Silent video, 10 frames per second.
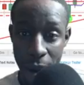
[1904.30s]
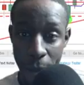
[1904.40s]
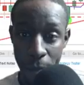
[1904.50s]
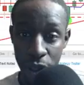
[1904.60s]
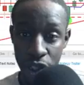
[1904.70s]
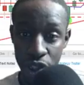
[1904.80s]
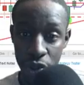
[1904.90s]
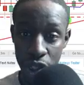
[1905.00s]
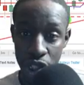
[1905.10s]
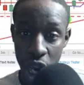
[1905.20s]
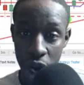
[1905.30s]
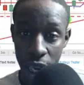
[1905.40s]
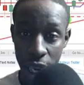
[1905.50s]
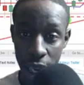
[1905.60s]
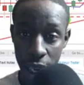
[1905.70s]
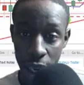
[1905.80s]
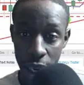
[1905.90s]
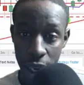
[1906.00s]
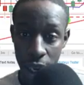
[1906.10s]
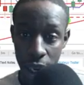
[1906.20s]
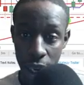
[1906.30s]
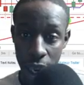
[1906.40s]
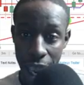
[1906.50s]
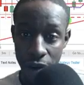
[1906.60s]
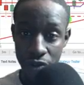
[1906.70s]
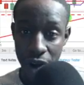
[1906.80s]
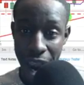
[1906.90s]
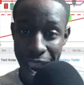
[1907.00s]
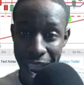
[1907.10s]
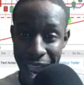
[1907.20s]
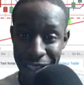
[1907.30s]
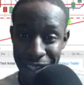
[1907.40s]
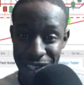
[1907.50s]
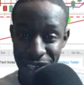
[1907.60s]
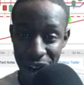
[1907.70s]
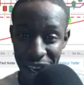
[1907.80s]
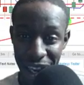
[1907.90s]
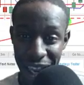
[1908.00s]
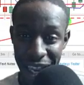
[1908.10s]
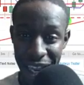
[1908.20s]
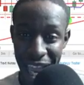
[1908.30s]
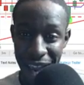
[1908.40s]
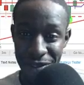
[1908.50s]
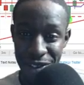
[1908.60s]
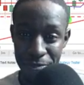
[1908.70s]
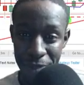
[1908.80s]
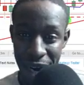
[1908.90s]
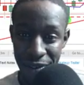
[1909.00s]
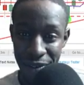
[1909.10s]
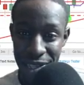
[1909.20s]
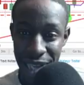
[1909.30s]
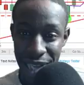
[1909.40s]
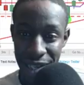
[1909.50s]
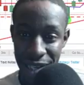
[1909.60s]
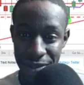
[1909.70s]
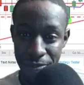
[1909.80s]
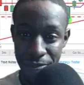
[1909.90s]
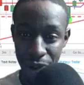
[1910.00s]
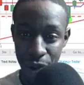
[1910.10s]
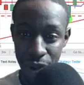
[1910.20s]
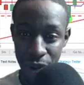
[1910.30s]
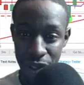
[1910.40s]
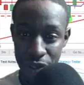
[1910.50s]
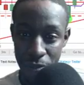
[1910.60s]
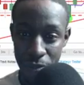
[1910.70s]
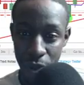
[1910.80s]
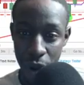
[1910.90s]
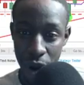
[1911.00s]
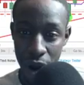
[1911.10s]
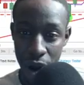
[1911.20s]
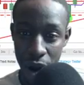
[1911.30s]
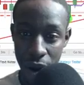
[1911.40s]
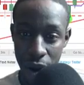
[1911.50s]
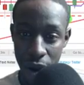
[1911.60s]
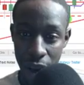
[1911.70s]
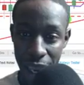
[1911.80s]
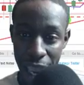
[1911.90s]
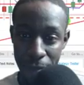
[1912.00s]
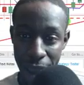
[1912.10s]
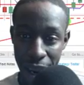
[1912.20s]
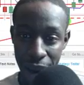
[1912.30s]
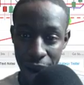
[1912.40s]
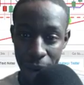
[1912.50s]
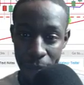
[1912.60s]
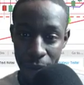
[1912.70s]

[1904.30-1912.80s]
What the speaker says: pushed through the target, and right at the target, it gave us bearish signs, broke the support, came back up,